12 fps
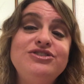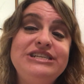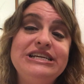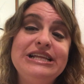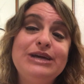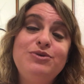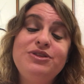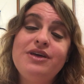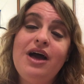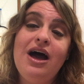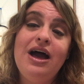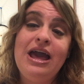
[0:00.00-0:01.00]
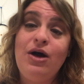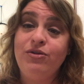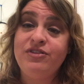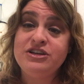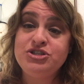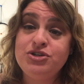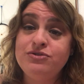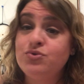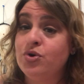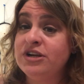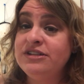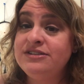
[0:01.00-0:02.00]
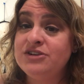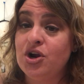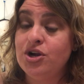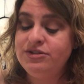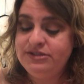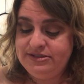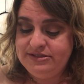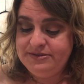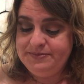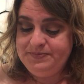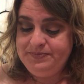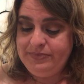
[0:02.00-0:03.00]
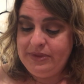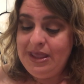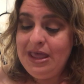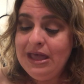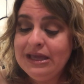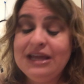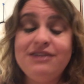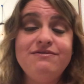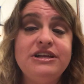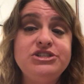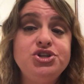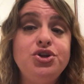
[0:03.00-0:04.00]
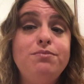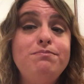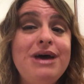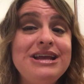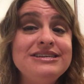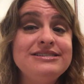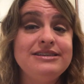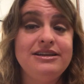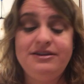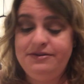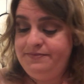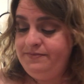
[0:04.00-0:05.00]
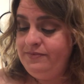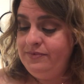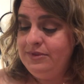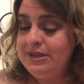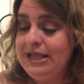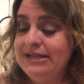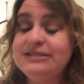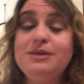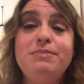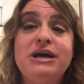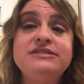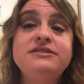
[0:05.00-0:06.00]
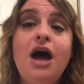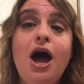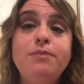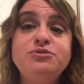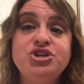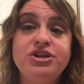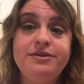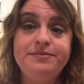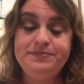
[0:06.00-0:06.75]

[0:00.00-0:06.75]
dealing with health issues or concerns, conventional medicine is the best option.